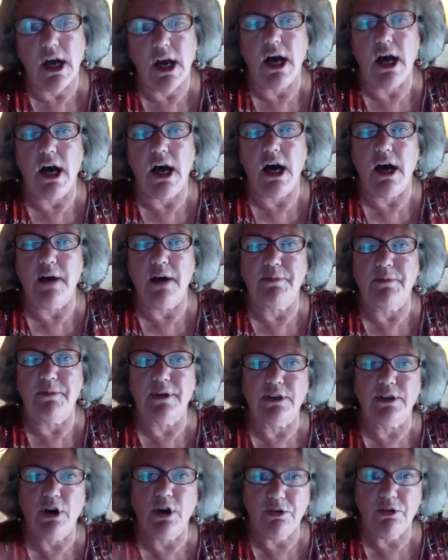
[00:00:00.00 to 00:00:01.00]

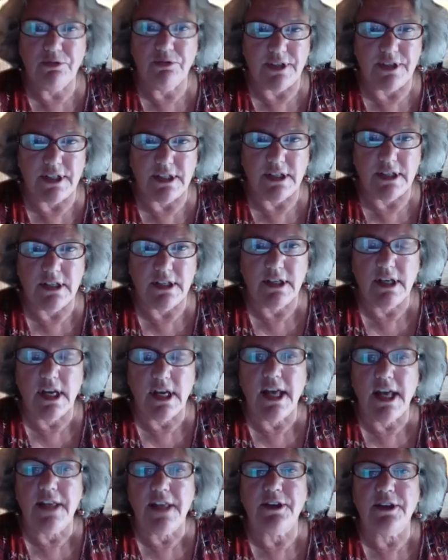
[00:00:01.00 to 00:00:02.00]
COVID,
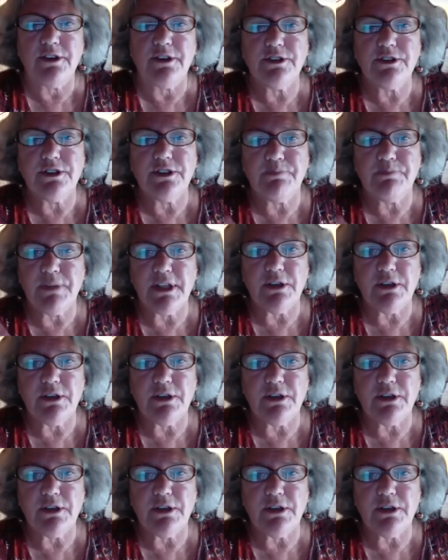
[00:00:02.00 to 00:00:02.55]
there's been a